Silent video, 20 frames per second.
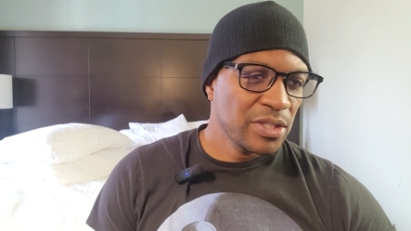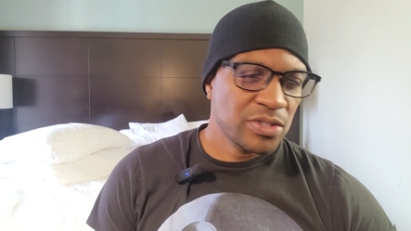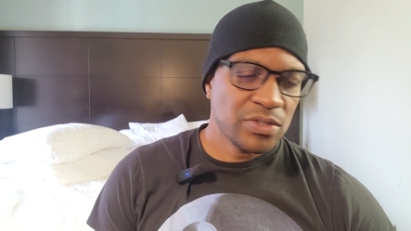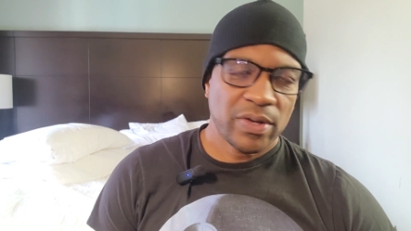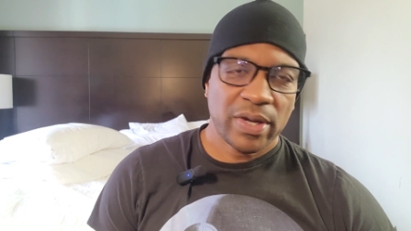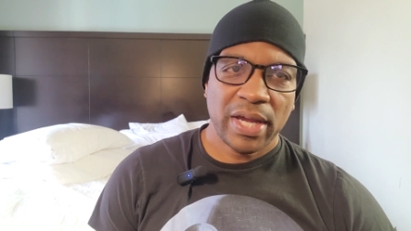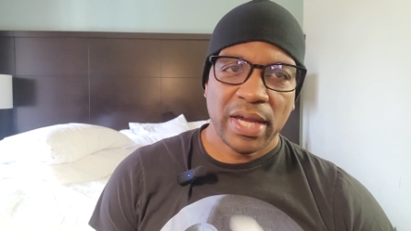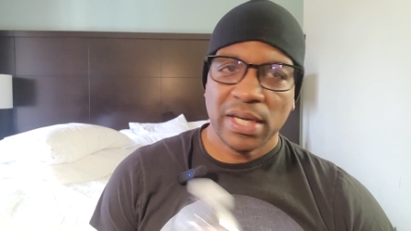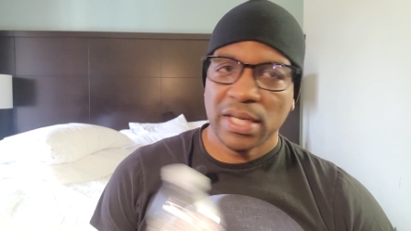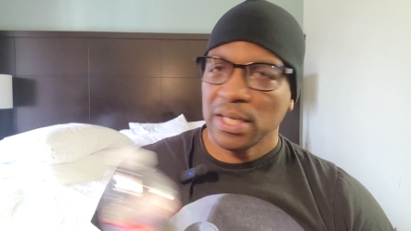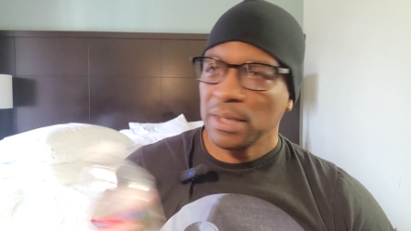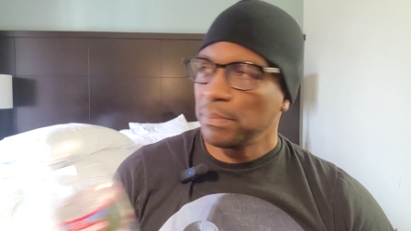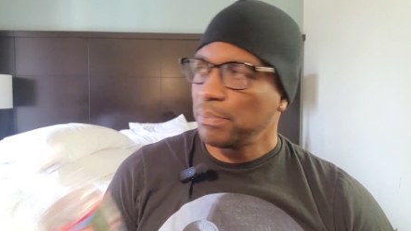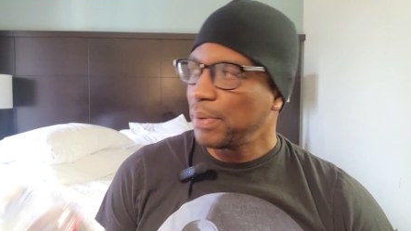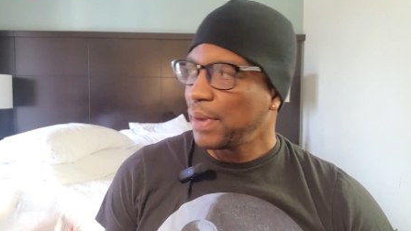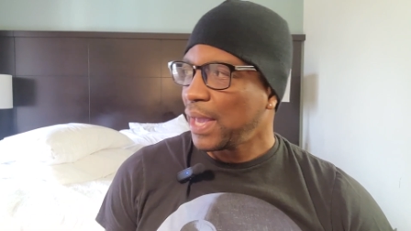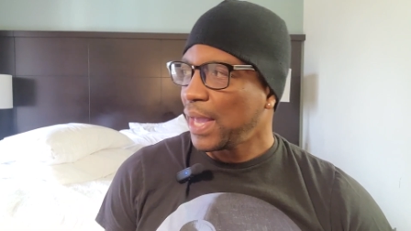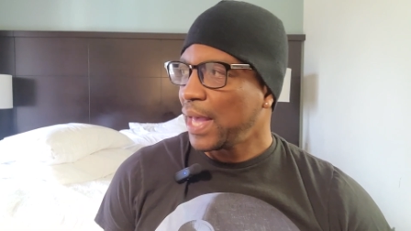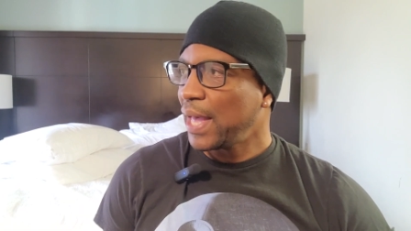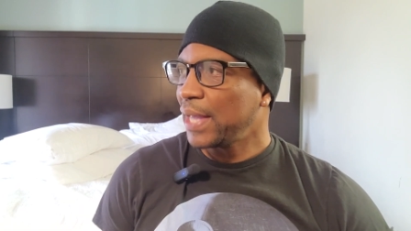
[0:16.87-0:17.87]
so I got to
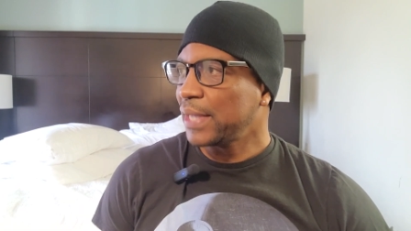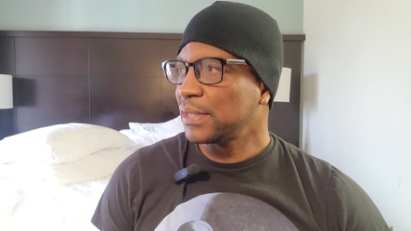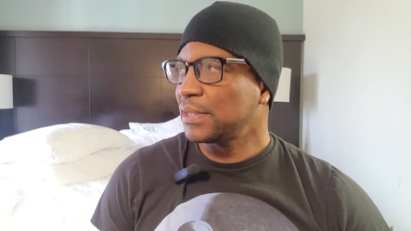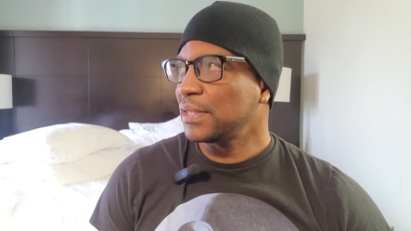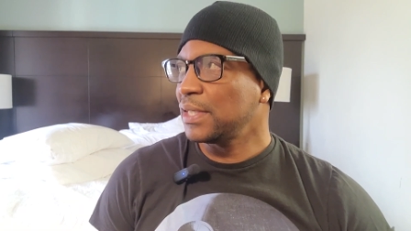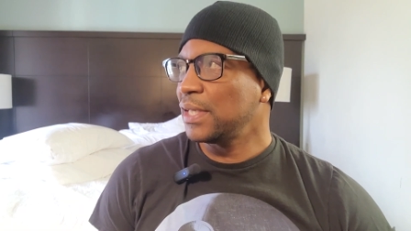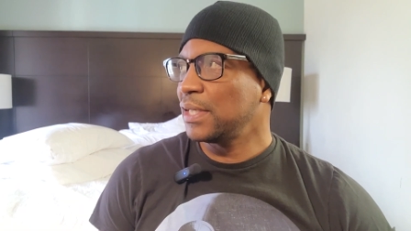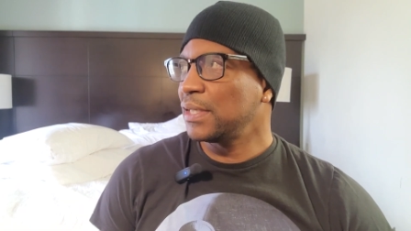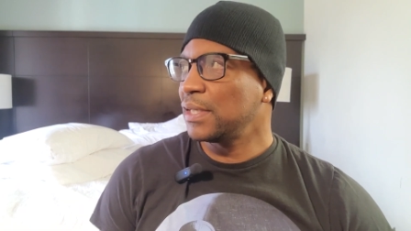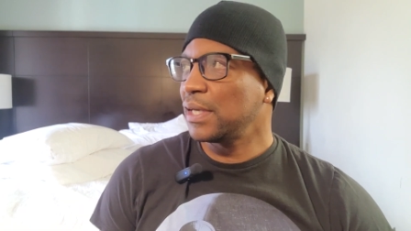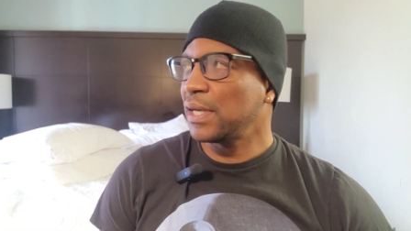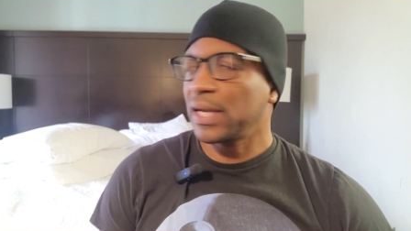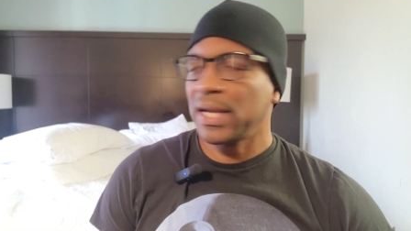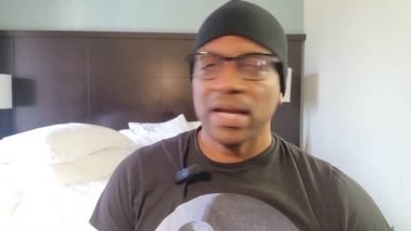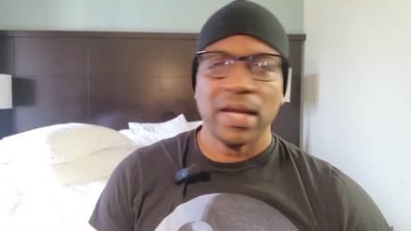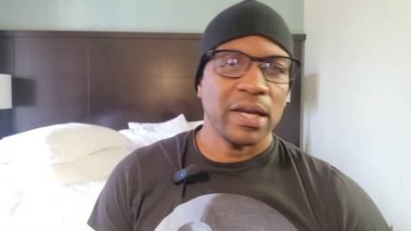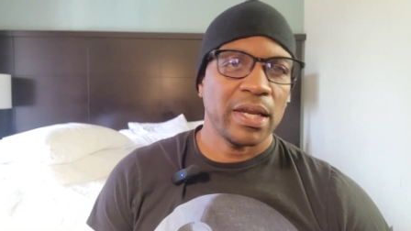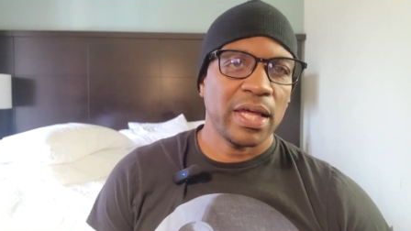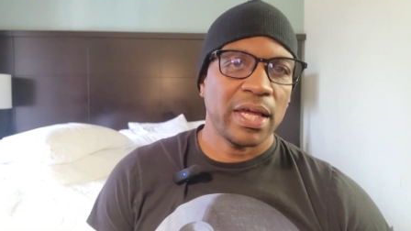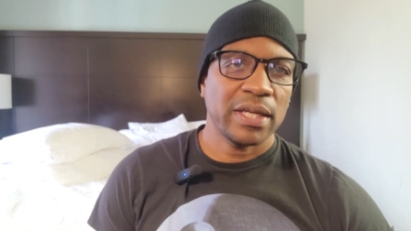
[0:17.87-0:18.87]
get packed, and uh, I
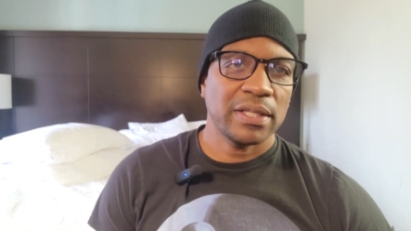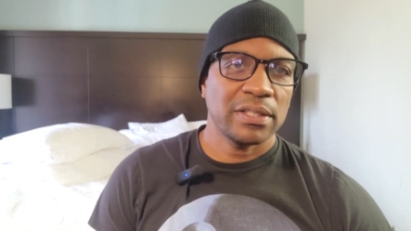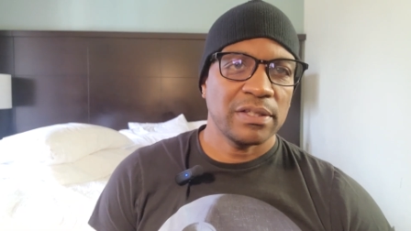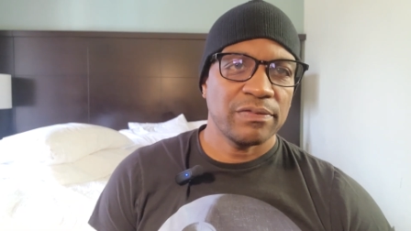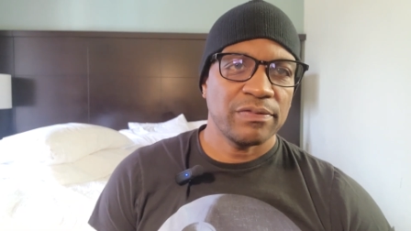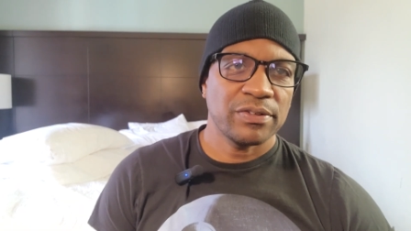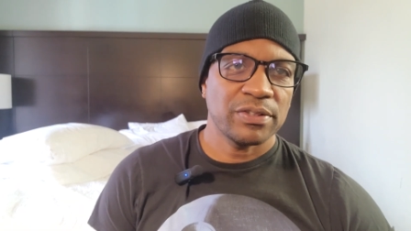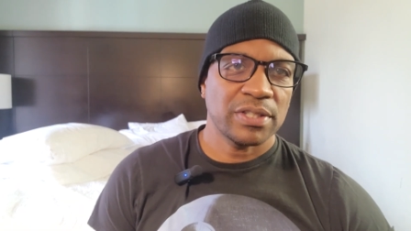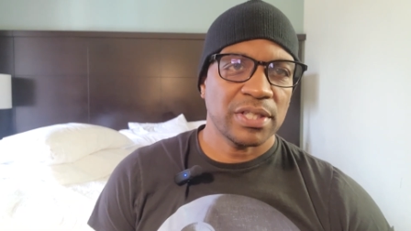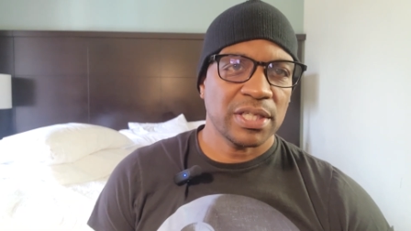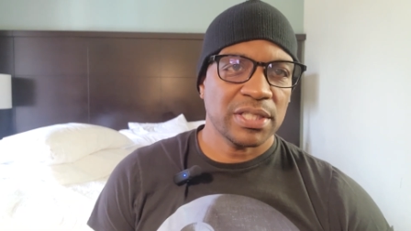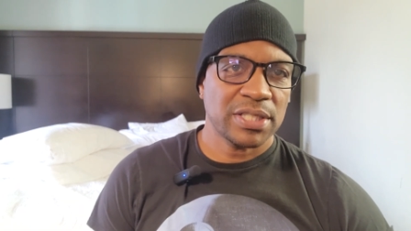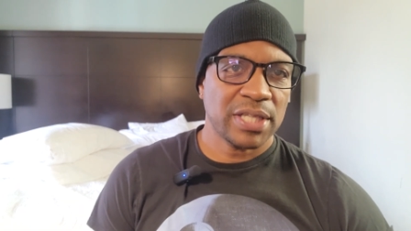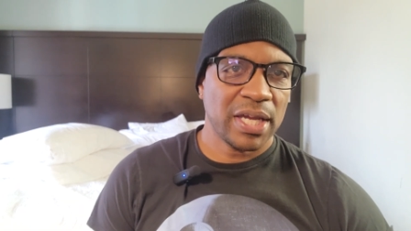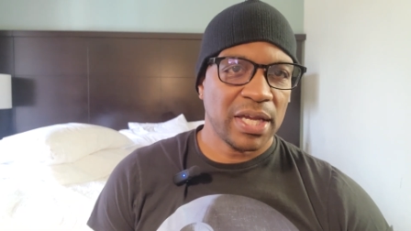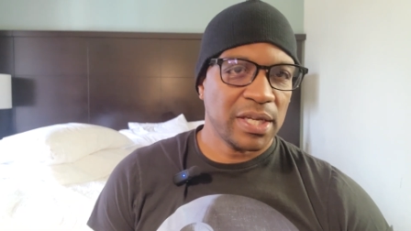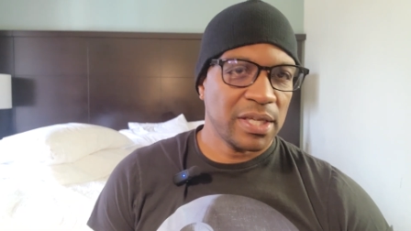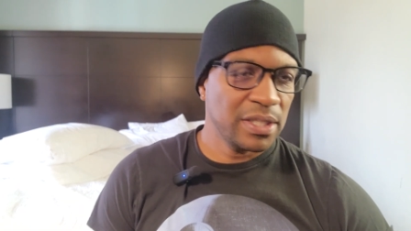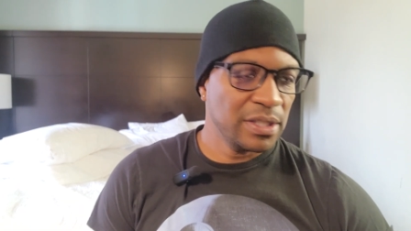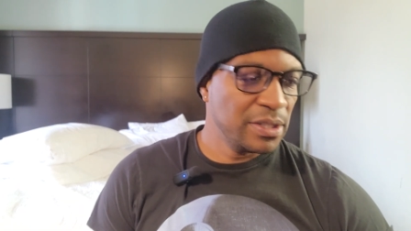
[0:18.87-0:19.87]
got a lot of different things
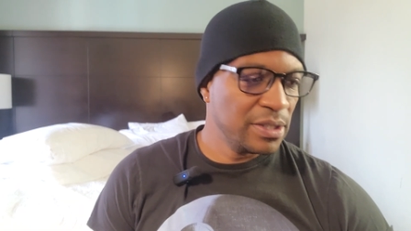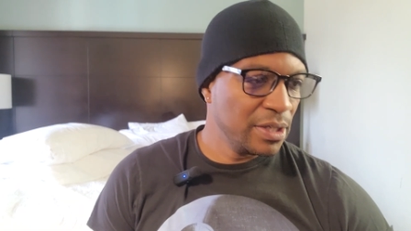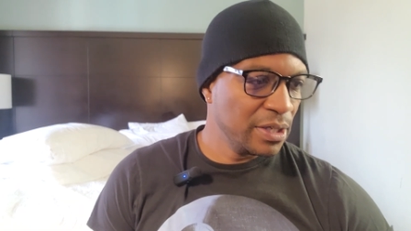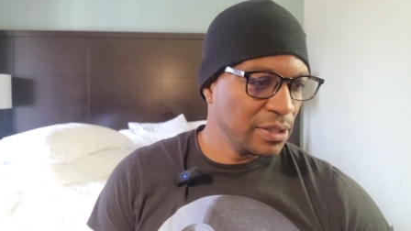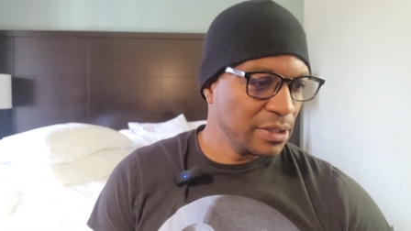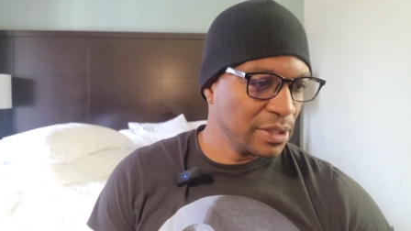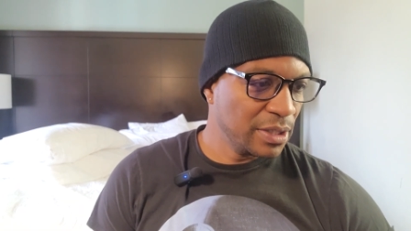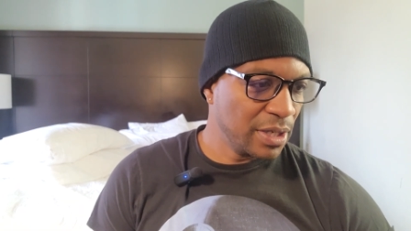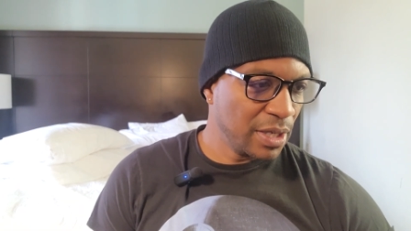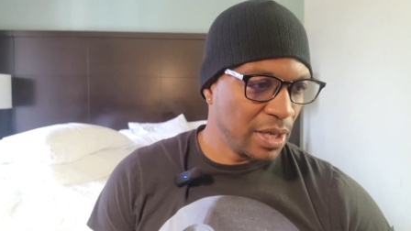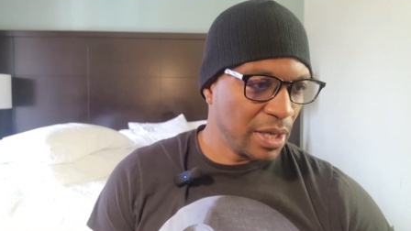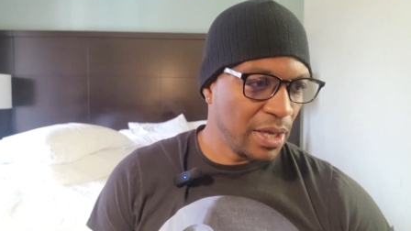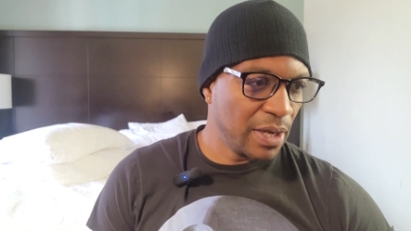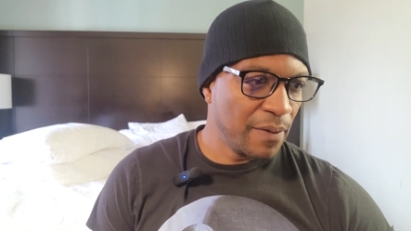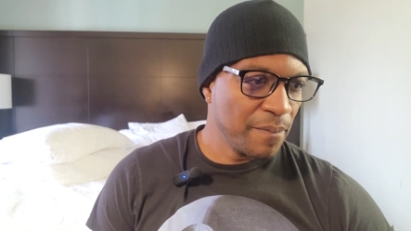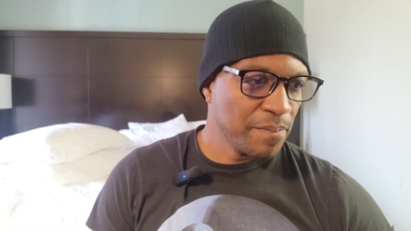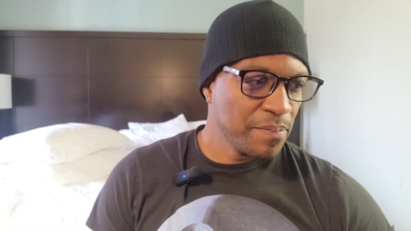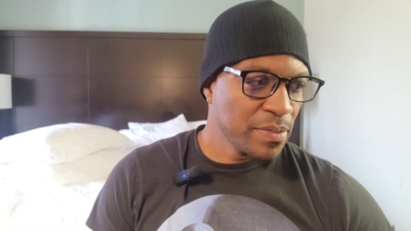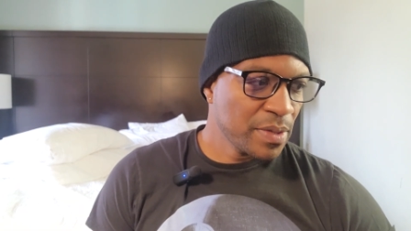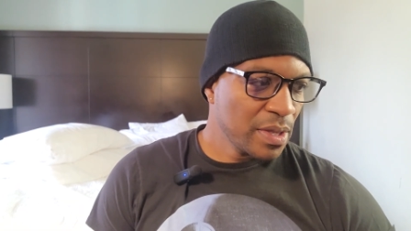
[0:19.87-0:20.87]
I got to get done today.